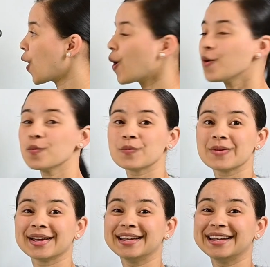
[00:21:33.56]
Oh,
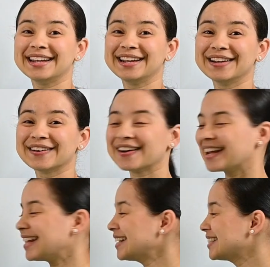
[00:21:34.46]
here
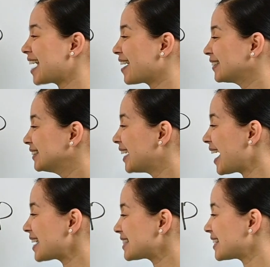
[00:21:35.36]
is our
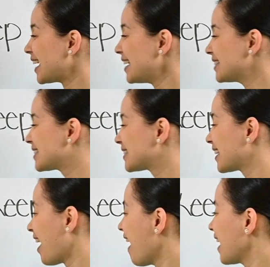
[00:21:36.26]
last H.
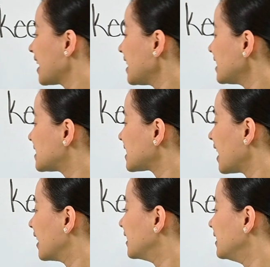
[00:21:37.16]
It's
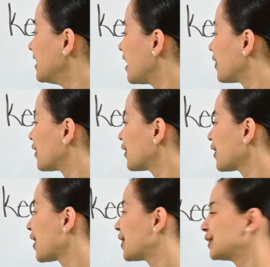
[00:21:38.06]

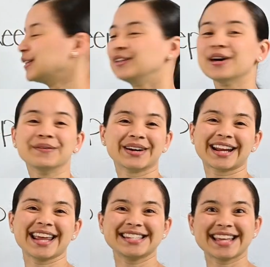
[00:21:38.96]
another
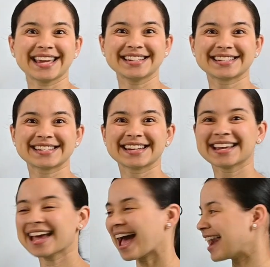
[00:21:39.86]
lowercase h,
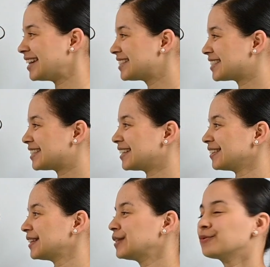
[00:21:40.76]
and it's
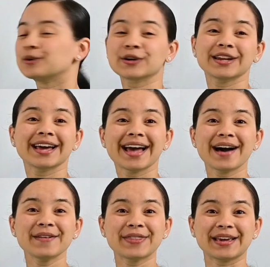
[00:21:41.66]
still in the word
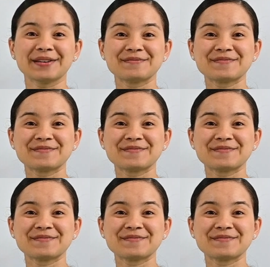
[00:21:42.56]
healthy.